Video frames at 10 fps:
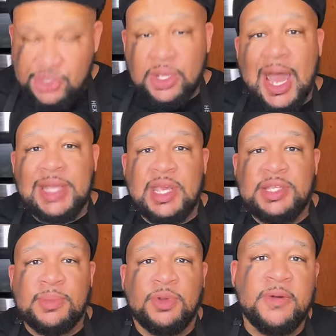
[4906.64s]
Make sure you guys
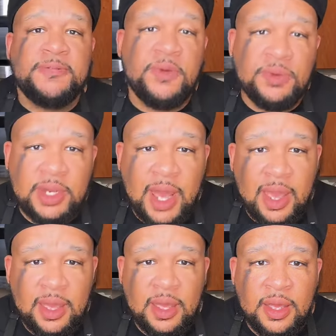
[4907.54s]
eat some good food
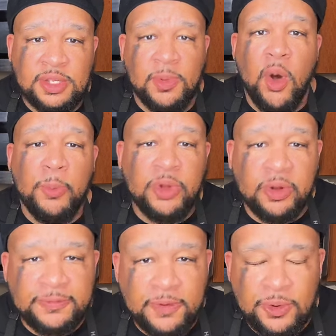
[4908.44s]
today, some home
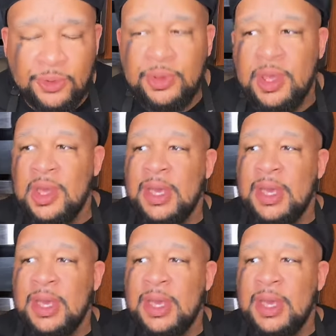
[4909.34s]
cooked food.